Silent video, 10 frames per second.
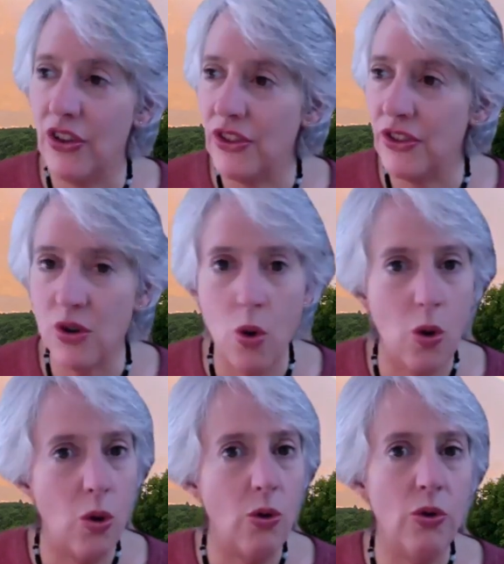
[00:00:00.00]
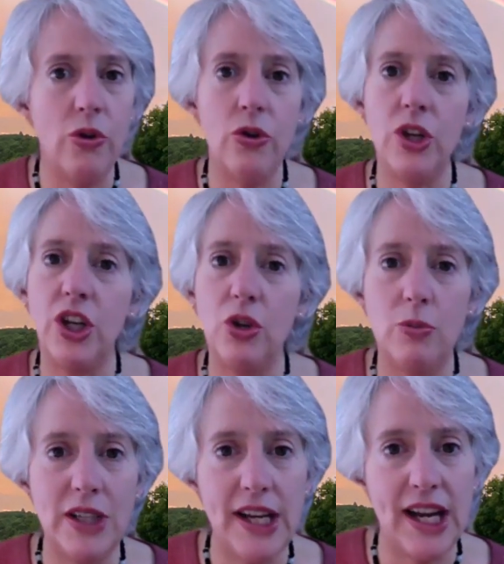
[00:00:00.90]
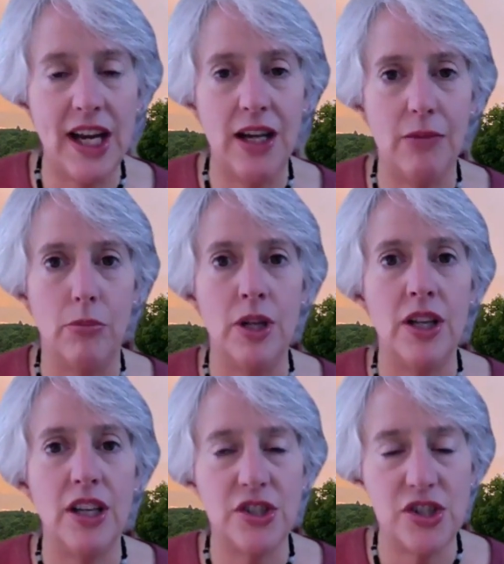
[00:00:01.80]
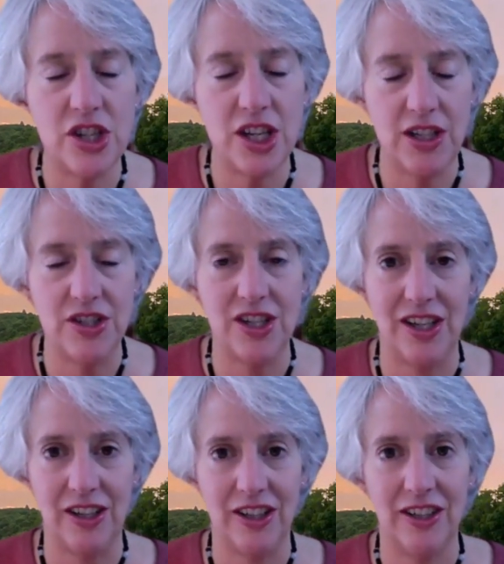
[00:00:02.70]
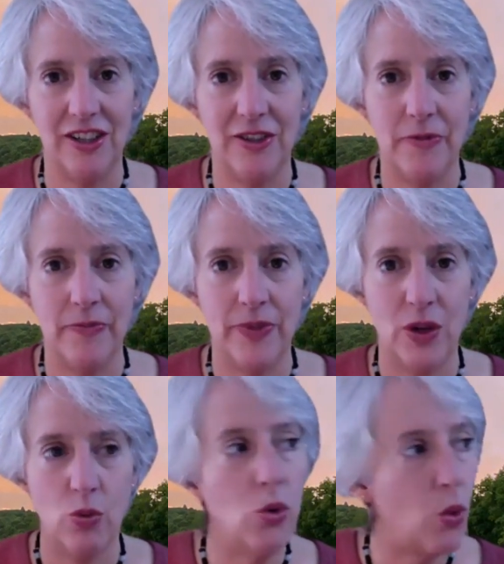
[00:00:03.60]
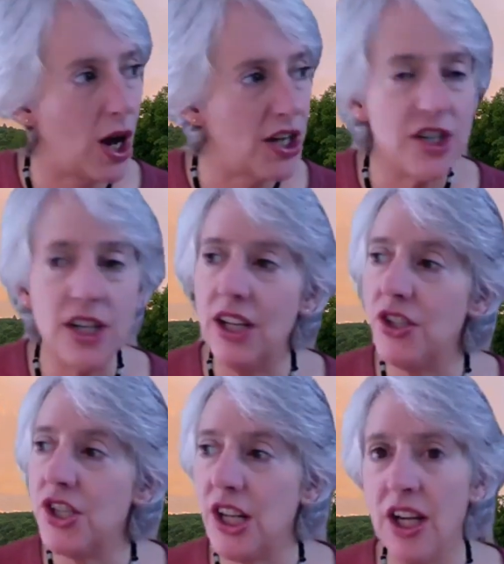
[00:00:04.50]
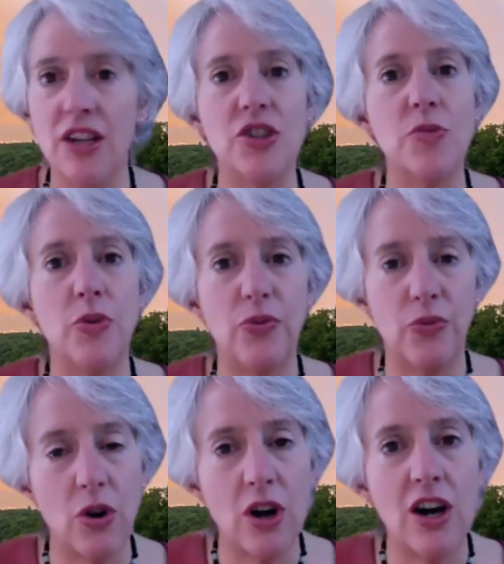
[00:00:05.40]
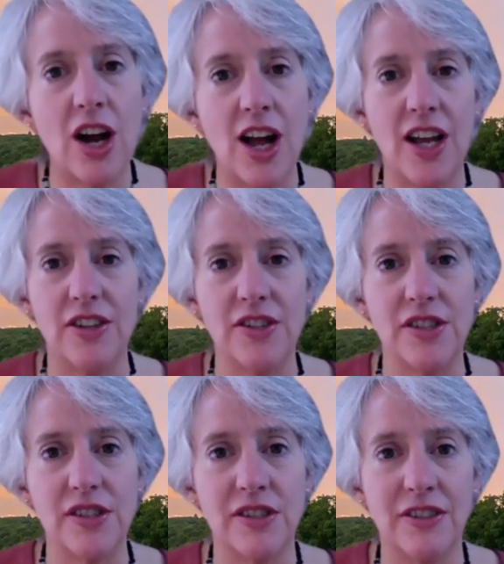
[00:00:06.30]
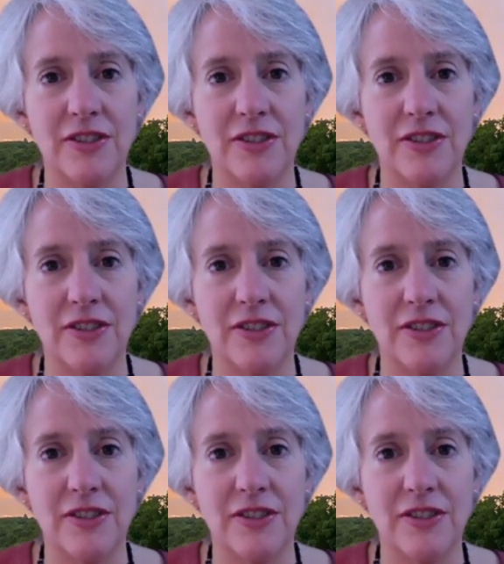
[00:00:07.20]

The whole human game is changing. We're watching it change before our eyes.